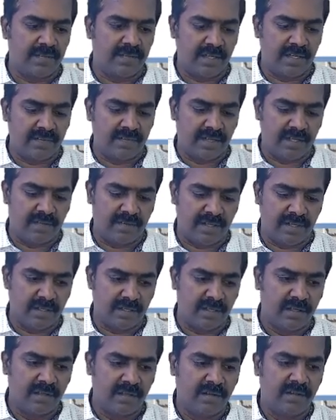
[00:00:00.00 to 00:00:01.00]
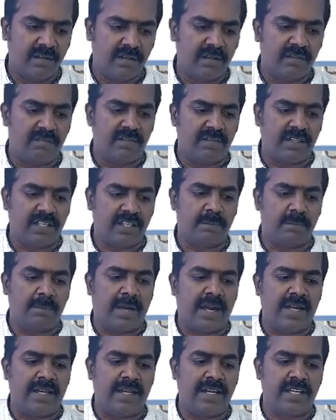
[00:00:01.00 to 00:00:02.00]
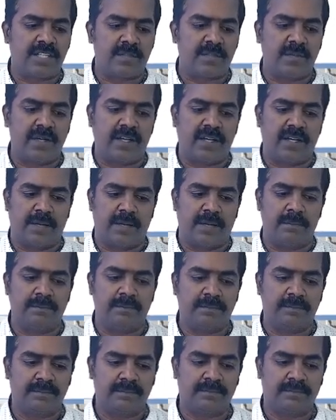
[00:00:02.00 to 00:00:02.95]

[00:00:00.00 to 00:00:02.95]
Wait. Whether bad debts will come?